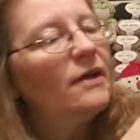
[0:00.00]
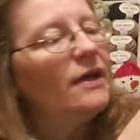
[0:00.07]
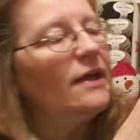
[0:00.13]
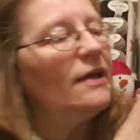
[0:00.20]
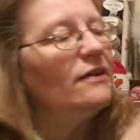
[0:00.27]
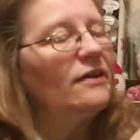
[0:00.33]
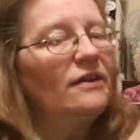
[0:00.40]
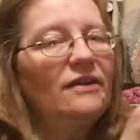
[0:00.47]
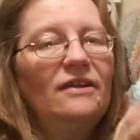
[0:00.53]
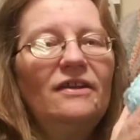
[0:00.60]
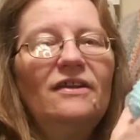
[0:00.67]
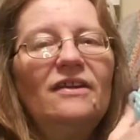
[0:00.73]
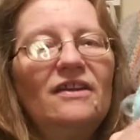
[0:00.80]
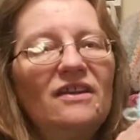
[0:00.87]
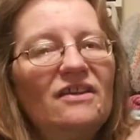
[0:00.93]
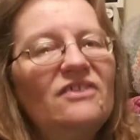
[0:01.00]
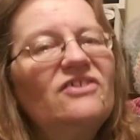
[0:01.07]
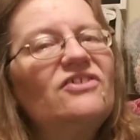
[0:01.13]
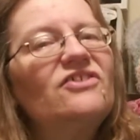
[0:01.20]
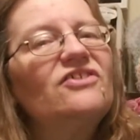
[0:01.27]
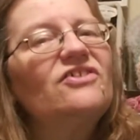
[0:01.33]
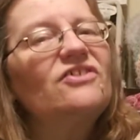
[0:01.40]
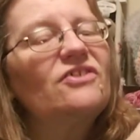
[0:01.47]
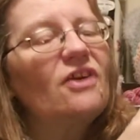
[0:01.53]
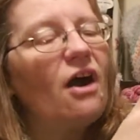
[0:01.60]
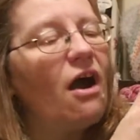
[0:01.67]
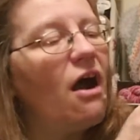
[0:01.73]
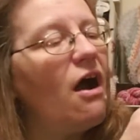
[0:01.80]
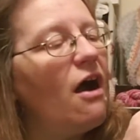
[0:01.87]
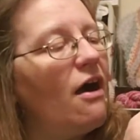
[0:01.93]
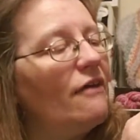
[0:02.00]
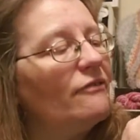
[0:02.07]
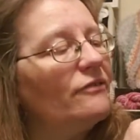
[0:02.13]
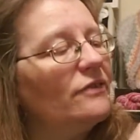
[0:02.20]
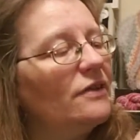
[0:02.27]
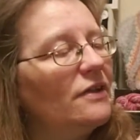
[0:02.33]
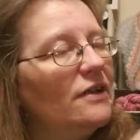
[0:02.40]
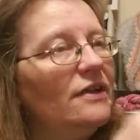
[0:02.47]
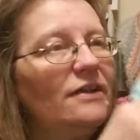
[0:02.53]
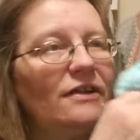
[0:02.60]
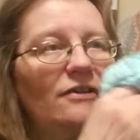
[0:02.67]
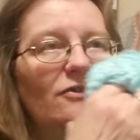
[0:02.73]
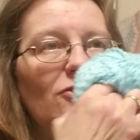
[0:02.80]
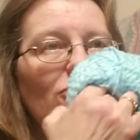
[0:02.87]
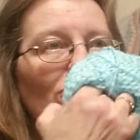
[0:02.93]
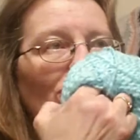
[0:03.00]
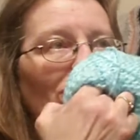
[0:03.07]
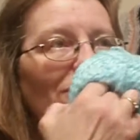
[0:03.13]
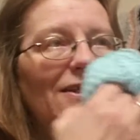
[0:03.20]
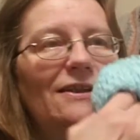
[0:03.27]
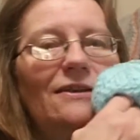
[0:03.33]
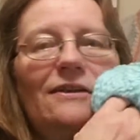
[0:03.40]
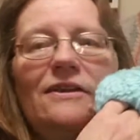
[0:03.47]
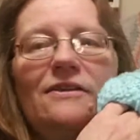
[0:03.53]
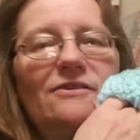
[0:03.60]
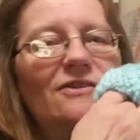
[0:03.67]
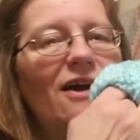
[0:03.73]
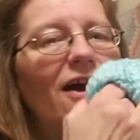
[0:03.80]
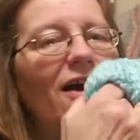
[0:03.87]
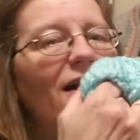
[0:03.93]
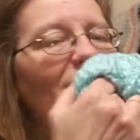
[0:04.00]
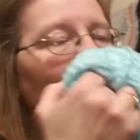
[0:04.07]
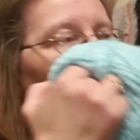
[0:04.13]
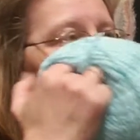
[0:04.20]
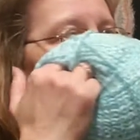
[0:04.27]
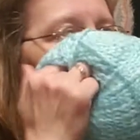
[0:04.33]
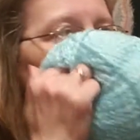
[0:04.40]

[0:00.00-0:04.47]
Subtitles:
And it is soft. It is really soft.